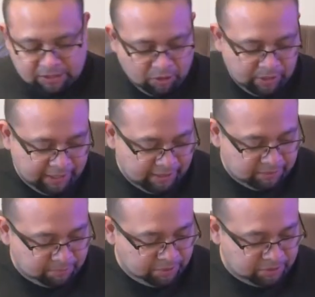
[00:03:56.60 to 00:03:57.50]
go ahead
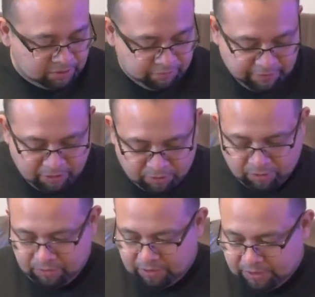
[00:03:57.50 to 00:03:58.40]
and put some
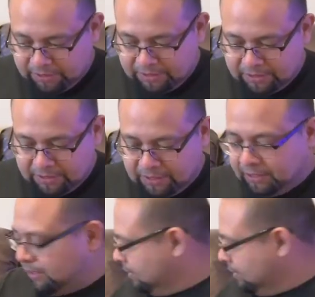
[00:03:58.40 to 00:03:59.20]
Velcro on this thing.